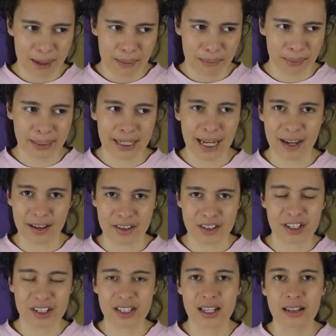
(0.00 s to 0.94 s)
But yeah, I
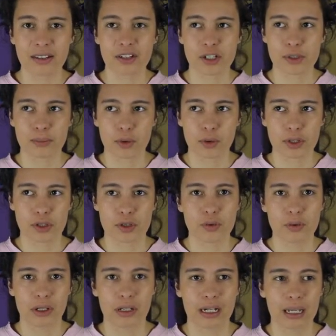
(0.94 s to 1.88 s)
just think there's more to it,